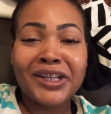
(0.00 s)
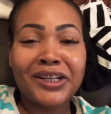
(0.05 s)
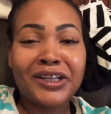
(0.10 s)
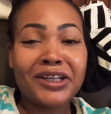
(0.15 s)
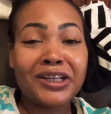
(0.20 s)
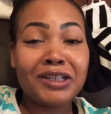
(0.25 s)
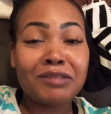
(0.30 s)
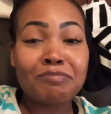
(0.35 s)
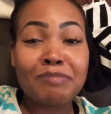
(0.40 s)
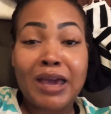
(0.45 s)

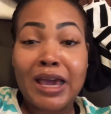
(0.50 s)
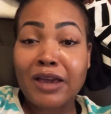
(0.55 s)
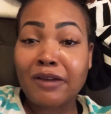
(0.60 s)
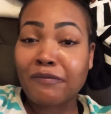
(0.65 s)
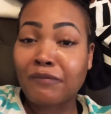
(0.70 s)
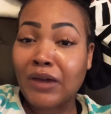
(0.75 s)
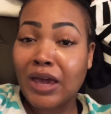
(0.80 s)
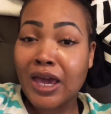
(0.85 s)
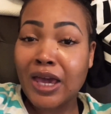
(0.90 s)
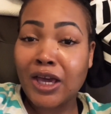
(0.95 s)
Good
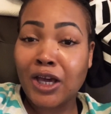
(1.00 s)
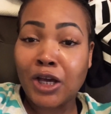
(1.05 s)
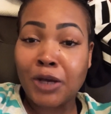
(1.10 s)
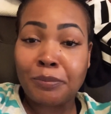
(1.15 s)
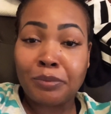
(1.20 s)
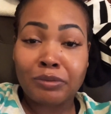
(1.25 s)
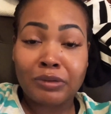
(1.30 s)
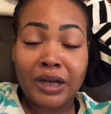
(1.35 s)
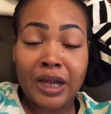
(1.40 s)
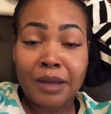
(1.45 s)
back fat,
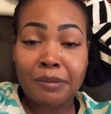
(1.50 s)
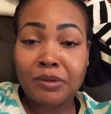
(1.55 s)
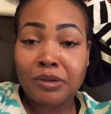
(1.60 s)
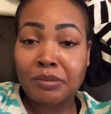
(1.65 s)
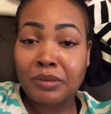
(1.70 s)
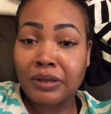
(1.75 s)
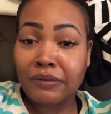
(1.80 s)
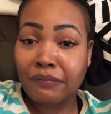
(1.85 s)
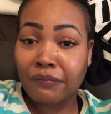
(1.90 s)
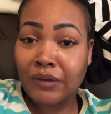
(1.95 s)
upper
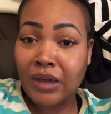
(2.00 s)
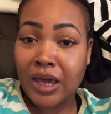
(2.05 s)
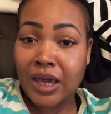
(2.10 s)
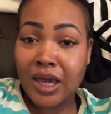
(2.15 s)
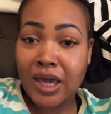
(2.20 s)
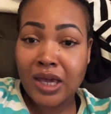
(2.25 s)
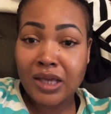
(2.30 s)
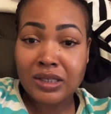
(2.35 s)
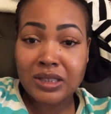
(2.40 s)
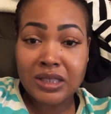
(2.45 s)
abdomen
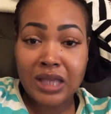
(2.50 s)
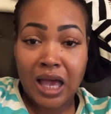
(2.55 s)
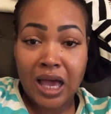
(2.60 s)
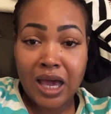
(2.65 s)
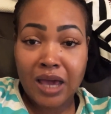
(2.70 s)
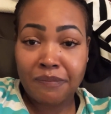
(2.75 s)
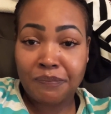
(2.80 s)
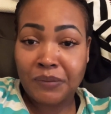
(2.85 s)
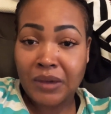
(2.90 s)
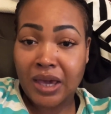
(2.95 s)
fat,
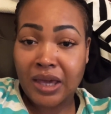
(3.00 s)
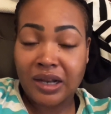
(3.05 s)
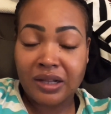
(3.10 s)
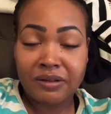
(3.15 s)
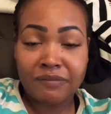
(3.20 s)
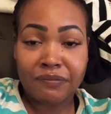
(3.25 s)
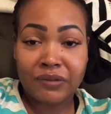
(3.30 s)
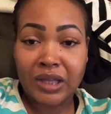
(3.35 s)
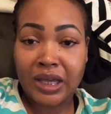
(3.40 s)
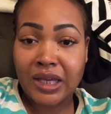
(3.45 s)
side
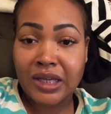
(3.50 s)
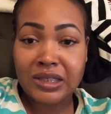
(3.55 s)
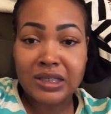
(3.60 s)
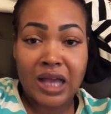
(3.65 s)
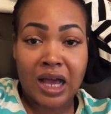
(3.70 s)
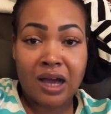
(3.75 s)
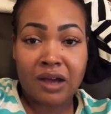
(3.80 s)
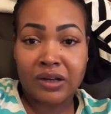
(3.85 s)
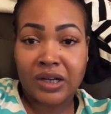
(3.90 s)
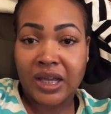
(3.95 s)
fat, flanks,
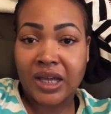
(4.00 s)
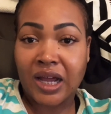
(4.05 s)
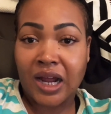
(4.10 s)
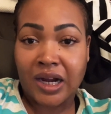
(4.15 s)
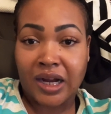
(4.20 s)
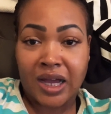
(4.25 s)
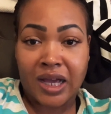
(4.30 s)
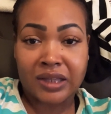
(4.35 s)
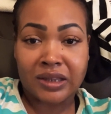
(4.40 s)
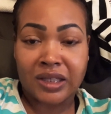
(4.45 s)
all that.
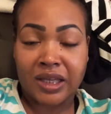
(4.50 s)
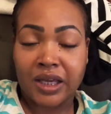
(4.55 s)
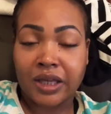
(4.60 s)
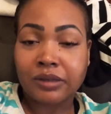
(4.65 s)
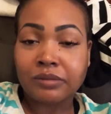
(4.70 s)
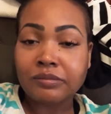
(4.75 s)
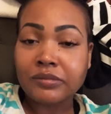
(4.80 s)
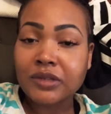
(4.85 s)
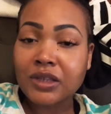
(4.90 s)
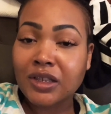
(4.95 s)
I got
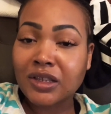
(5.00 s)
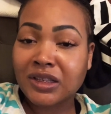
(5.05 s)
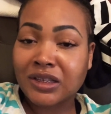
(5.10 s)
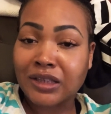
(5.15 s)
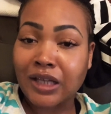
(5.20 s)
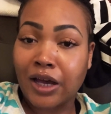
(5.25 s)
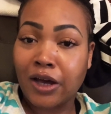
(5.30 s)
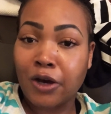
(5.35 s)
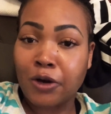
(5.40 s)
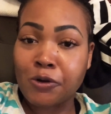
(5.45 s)
that.
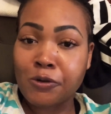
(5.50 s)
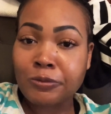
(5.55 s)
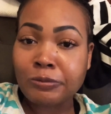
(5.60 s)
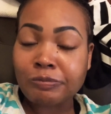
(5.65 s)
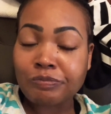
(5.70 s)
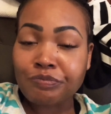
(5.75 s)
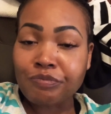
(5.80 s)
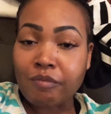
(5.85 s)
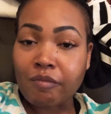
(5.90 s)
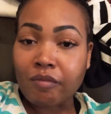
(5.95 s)
So
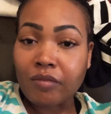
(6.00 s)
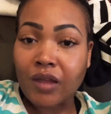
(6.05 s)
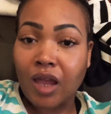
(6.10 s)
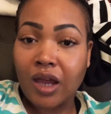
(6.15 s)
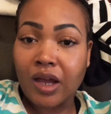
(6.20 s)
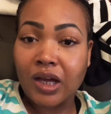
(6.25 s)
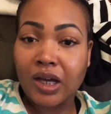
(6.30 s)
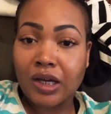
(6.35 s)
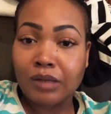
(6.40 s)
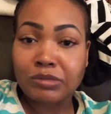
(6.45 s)

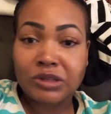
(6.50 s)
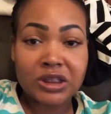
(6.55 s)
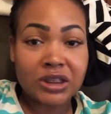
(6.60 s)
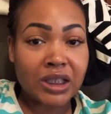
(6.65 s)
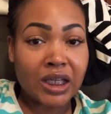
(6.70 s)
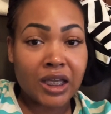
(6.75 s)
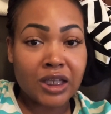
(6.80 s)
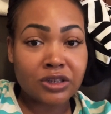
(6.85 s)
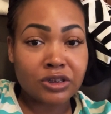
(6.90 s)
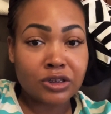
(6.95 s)
just
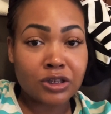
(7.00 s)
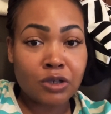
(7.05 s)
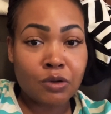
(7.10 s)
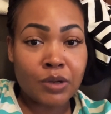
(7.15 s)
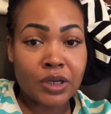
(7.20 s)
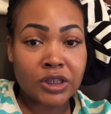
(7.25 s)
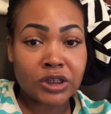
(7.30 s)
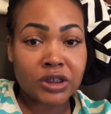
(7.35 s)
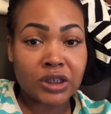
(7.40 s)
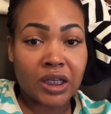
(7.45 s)
to answer the
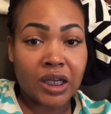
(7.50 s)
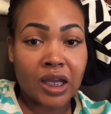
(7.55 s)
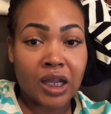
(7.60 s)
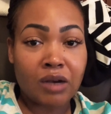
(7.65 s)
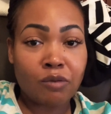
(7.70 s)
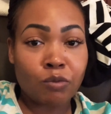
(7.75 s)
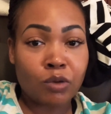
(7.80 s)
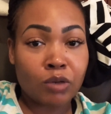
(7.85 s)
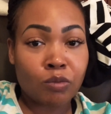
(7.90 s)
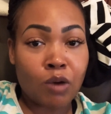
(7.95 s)

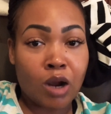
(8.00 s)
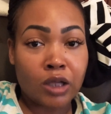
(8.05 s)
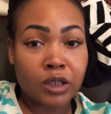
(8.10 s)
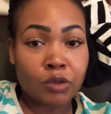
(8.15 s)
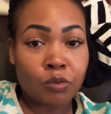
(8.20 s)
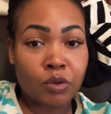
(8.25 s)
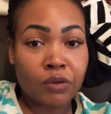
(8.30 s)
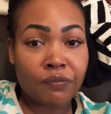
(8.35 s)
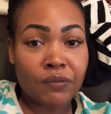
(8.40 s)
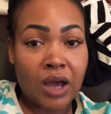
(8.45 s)
question, we're
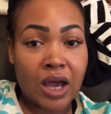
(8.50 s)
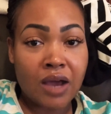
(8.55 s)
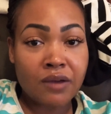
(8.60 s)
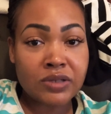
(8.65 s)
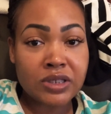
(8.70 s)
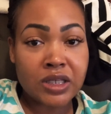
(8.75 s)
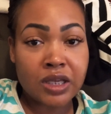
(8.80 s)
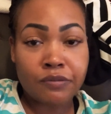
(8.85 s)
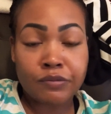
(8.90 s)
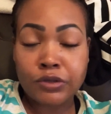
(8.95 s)
rolling with
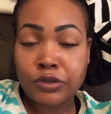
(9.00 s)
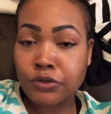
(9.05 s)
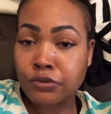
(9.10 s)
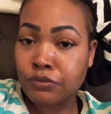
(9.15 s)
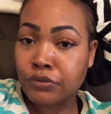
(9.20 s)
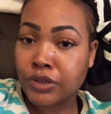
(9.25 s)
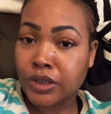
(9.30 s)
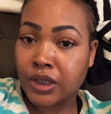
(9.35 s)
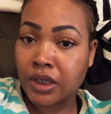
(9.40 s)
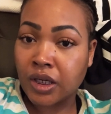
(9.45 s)
5'7",
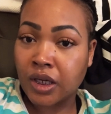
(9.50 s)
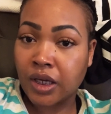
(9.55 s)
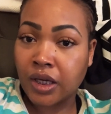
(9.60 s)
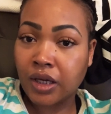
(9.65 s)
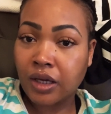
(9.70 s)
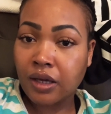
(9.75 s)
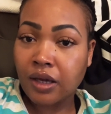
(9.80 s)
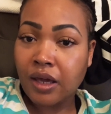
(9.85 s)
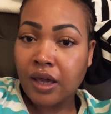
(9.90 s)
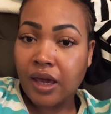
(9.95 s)
210.